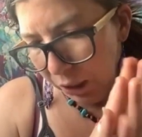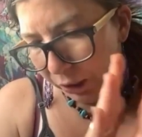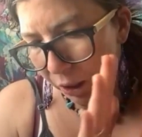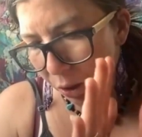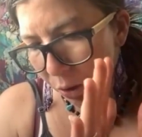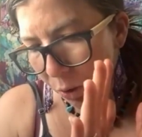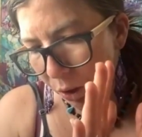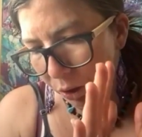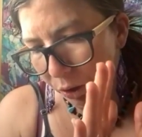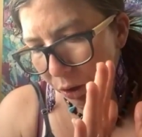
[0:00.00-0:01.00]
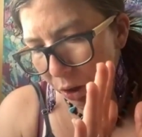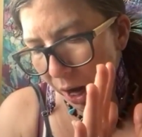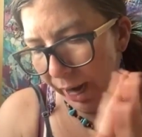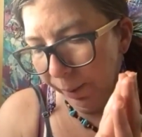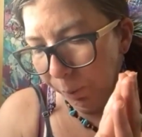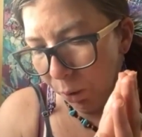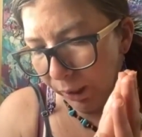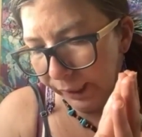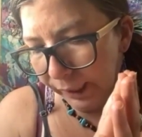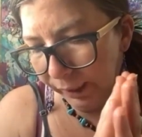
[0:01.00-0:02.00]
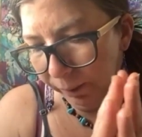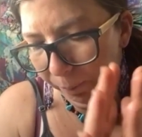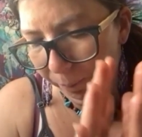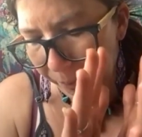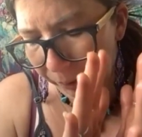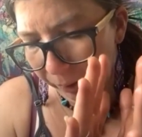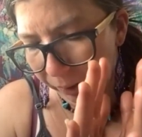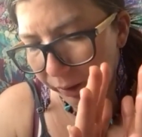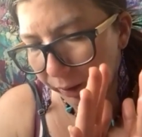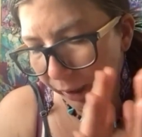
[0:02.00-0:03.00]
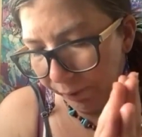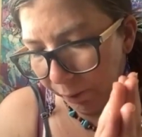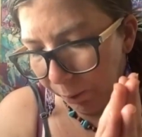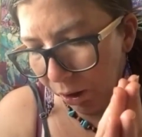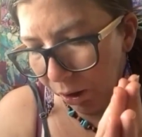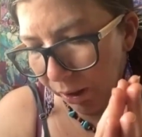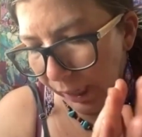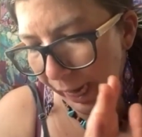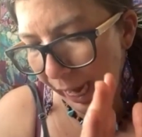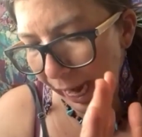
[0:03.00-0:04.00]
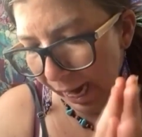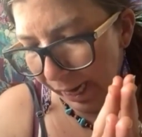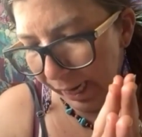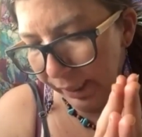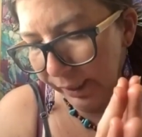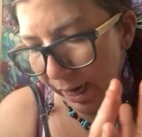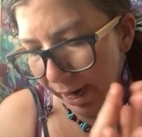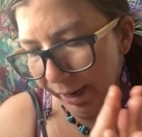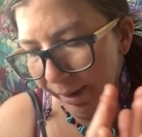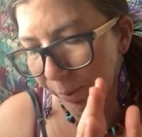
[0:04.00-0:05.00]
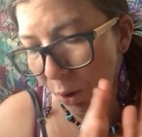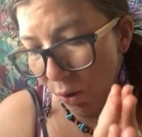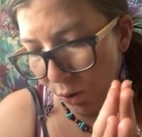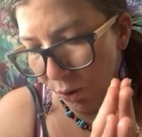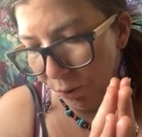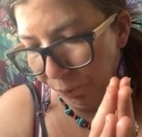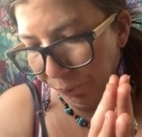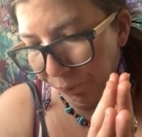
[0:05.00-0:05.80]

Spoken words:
So I am wanted, lovable, and I am whole.